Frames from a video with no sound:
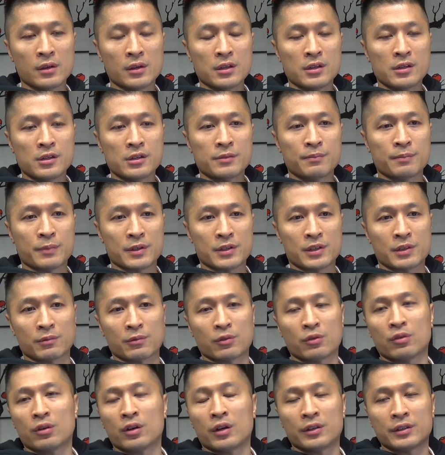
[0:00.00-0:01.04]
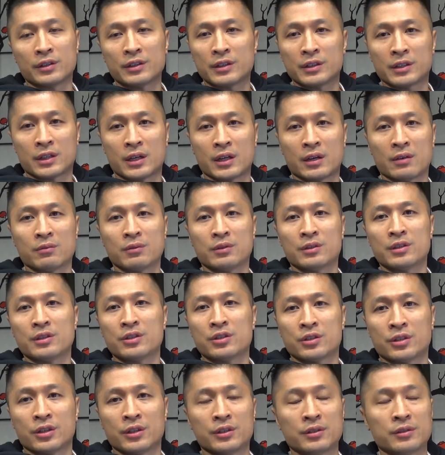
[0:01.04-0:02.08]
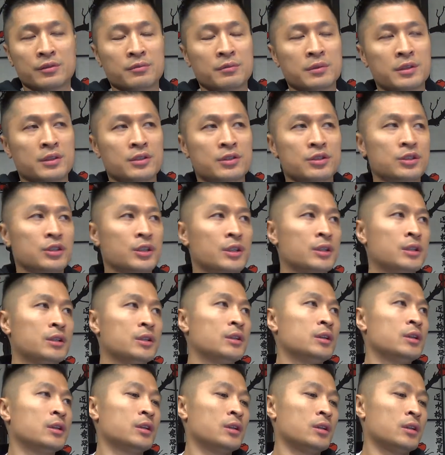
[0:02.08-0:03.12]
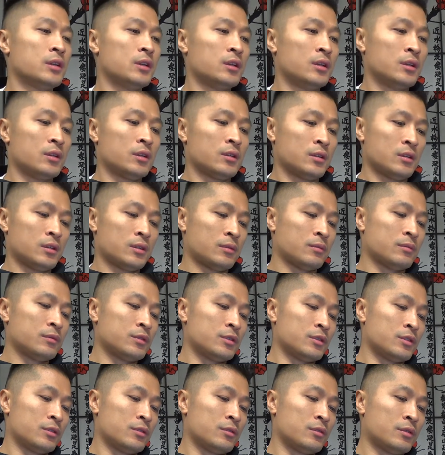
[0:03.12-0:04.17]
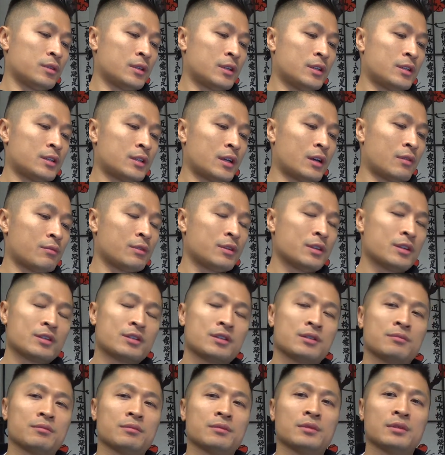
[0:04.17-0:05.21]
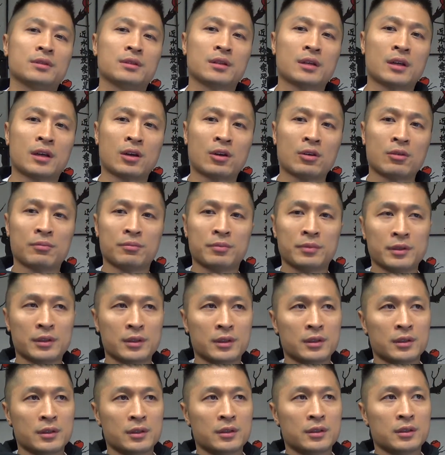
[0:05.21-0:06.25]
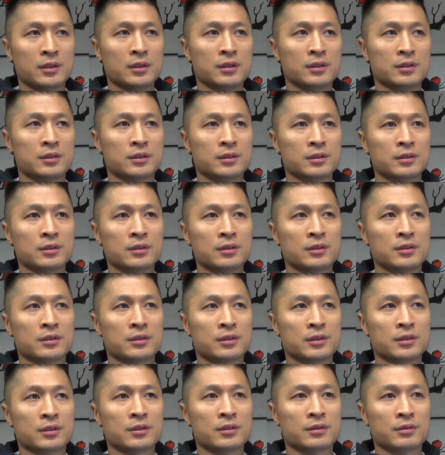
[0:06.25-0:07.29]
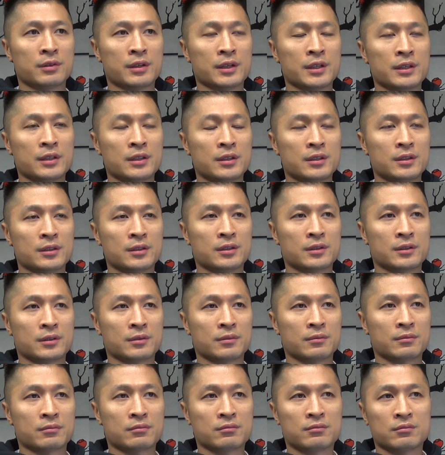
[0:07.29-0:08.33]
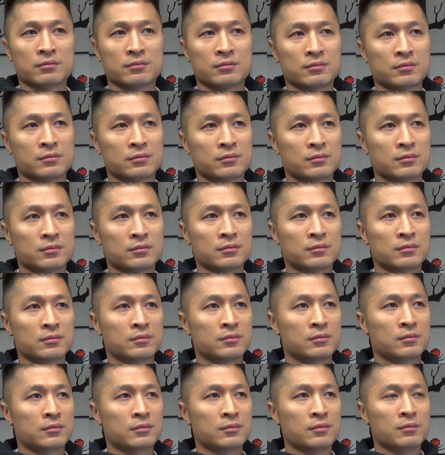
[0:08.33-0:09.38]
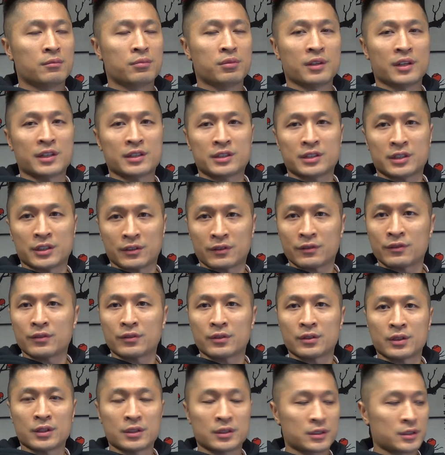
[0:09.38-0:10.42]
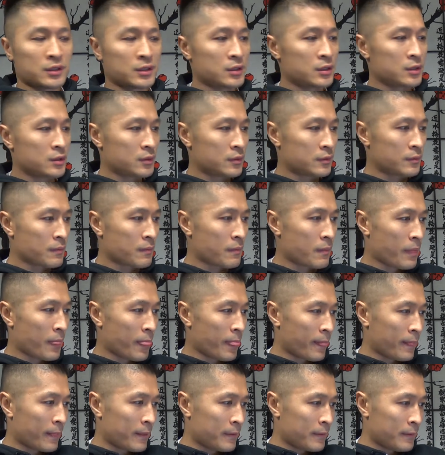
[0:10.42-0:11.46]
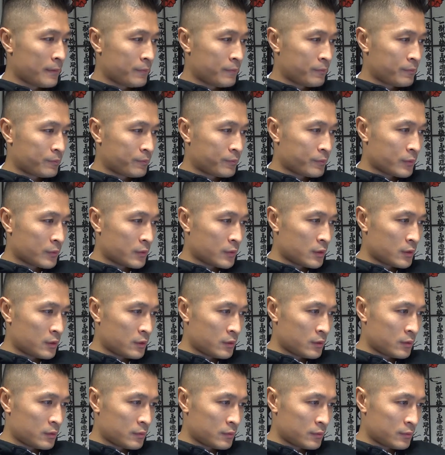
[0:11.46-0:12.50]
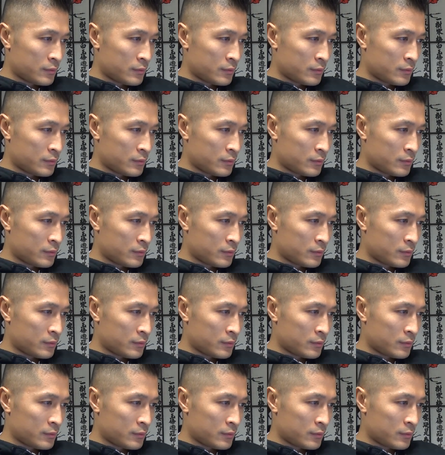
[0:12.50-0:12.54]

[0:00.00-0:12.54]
spend some quality time with each other, me and Jenny. Um, so anytime we get some help, it's a it's a great um, blessing for us. Um,